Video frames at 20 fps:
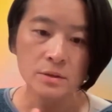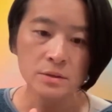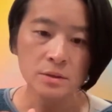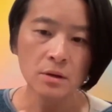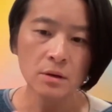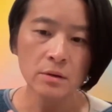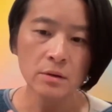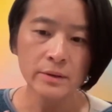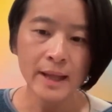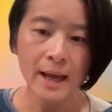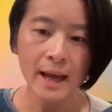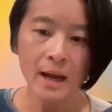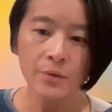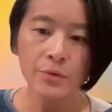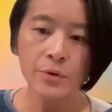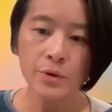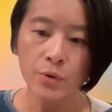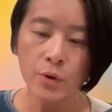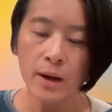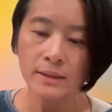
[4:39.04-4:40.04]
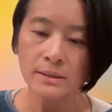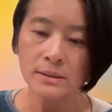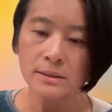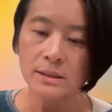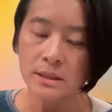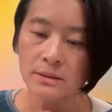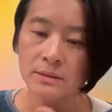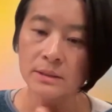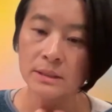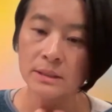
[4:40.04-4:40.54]
So that request
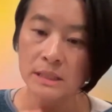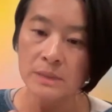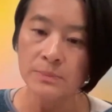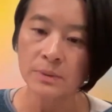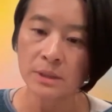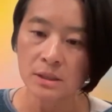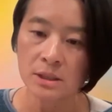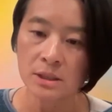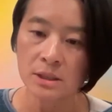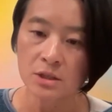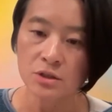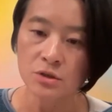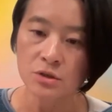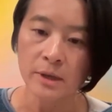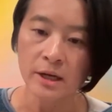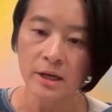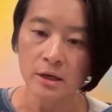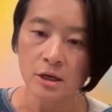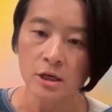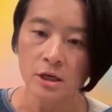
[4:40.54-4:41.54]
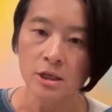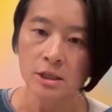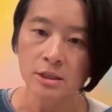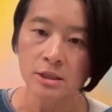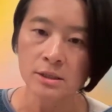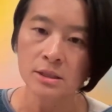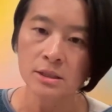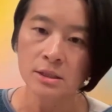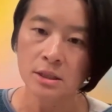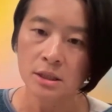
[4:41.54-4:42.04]
deeply touched my
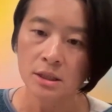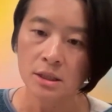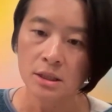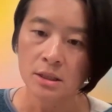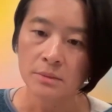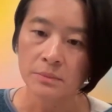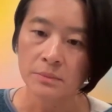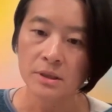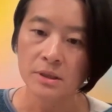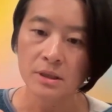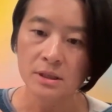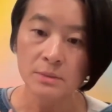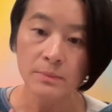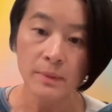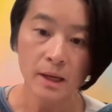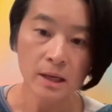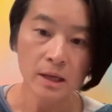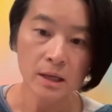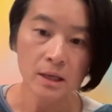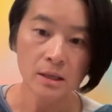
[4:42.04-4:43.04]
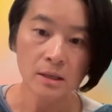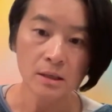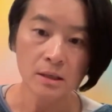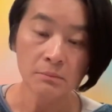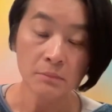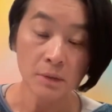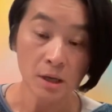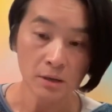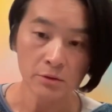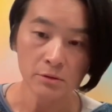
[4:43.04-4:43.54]
heart because my
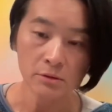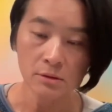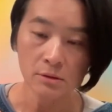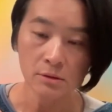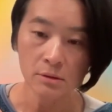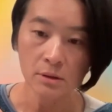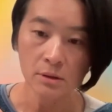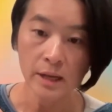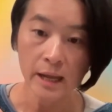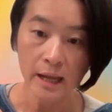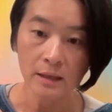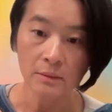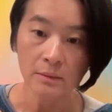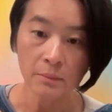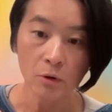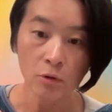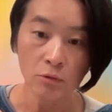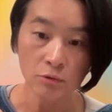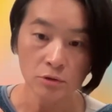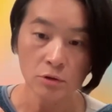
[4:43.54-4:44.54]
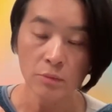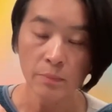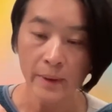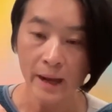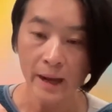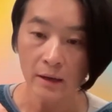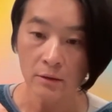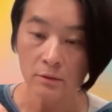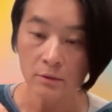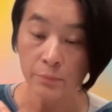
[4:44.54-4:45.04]
mother had also
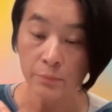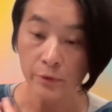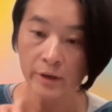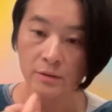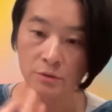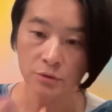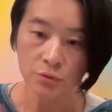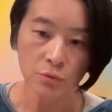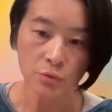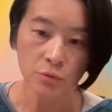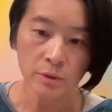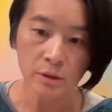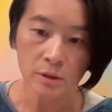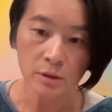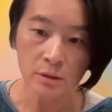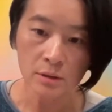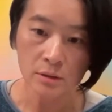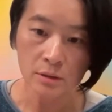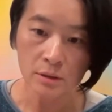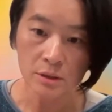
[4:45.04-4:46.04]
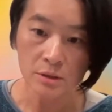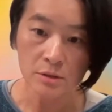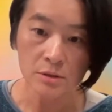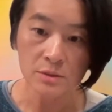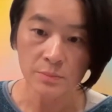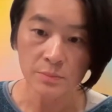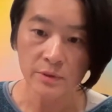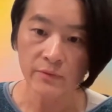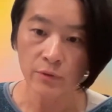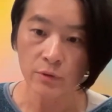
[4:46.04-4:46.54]
battled brain tumor
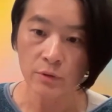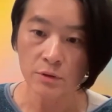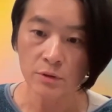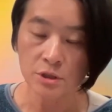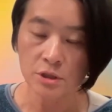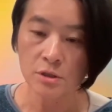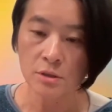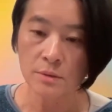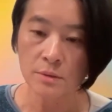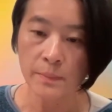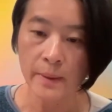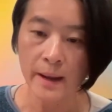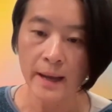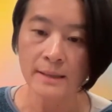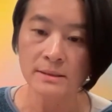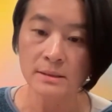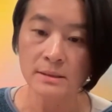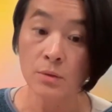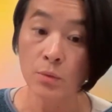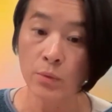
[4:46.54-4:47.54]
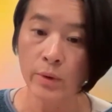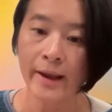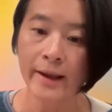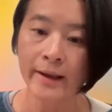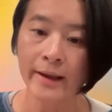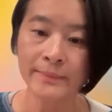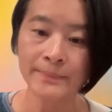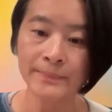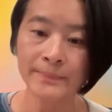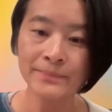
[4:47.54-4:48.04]
years before she passed
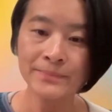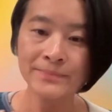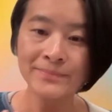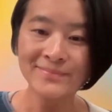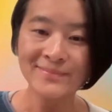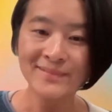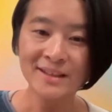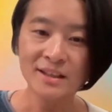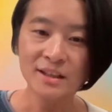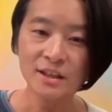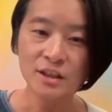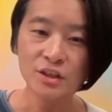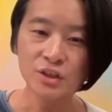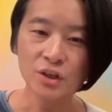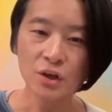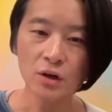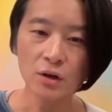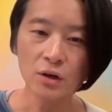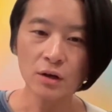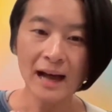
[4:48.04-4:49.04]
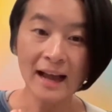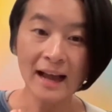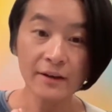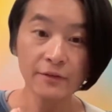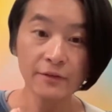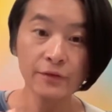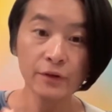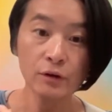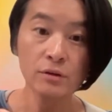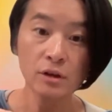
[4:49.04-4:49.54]
away. So I
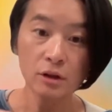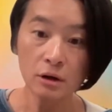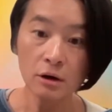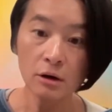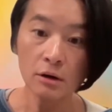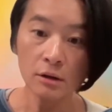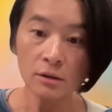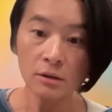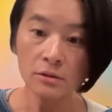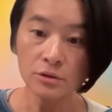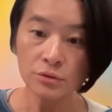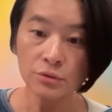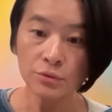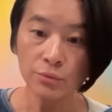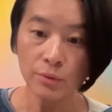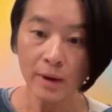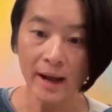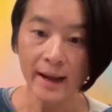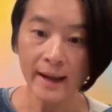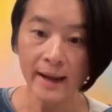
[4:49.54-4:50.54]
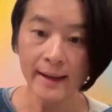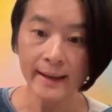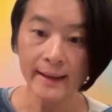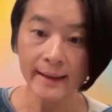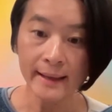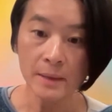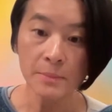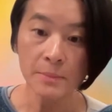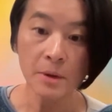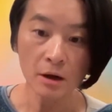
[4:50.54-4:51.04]
feel called to
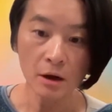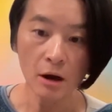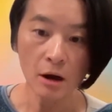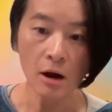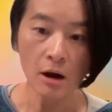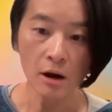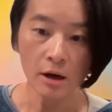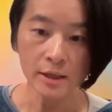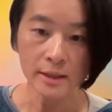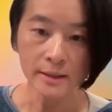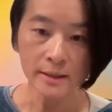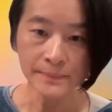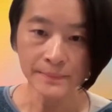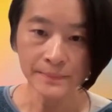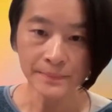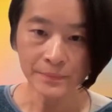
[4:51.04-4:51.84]
write him a card,